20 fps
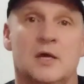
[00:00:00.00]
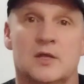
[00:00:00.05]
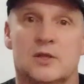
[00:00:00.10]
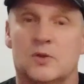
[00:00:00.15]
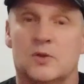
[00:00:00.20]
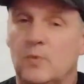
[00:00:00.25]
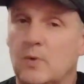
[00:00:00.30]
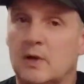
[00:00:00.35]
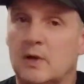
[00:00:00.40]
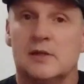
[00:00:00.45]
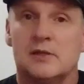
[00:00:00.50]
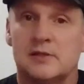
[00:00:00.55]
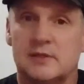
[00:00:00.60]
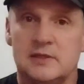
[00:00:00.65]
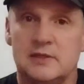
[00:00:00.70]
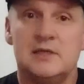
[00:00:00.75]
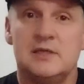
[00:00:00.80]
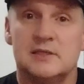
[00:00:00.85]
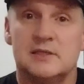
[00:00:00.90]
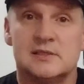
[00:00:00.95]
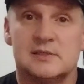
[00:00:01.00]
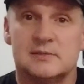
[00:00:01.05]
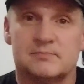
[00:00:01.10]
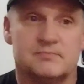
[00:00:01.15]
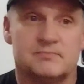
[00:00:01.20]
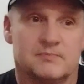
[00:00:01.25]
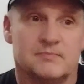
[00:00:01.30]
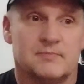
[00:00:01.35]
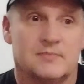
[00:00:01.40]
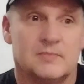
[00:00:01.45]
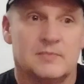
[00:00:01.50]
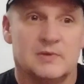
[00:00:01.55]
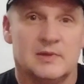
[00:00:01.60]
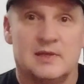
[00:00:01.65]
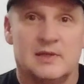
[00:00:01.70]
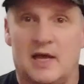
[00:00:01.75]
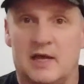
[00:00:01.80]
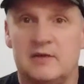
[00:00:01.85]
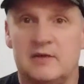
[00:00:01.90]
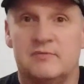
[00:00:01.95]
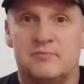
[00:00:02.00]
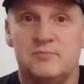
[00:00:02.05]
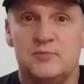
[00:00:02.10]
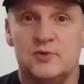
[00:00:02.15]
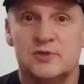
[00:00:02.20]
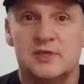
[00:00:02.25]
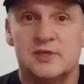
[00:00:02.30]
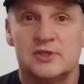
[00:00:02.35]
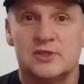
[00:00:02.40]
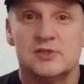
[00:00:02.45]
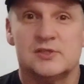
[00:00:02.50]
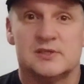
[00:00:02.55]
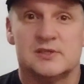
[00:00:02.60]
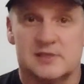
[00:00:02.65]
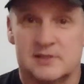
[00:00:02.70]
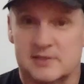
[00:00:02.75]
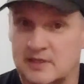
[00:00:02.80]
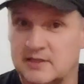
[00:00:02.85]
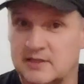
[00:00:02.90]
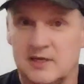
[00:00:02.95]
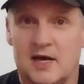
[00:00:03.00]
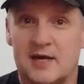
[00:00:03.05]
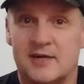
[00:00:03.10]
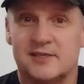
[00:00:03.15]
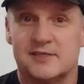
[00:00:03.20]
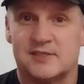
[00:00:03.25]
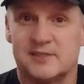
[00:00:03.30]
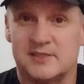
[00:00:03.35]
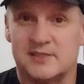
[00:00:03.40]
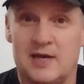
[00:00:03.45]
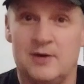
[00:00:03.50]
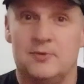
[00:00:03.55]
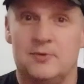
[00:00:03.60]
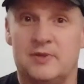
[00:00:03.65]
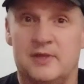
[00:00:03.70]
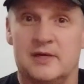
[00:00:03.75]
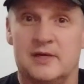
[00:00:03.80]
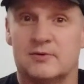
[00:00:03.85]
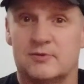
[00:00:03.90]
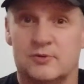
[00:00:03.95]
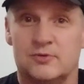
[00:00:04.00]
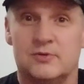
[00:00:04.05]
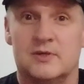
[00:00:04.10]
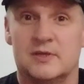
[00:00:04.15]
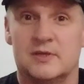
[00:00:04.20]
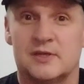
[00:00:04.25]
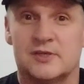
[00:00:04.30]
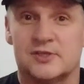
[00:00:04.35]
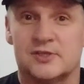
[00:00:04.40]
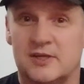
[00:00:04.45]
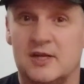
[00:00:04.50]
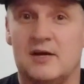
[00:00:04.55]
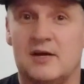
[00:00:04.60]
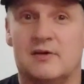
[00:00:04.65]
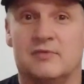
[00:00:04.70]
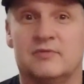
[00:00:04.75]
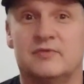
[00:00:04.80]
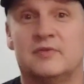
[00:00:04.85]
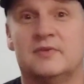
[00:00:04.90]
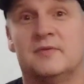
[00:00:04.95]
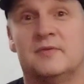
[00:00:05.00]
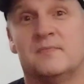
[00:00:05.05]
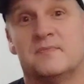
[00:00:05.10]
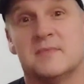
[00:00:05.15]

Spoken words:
the world needs live musicians, guitarists out there doing their stuff.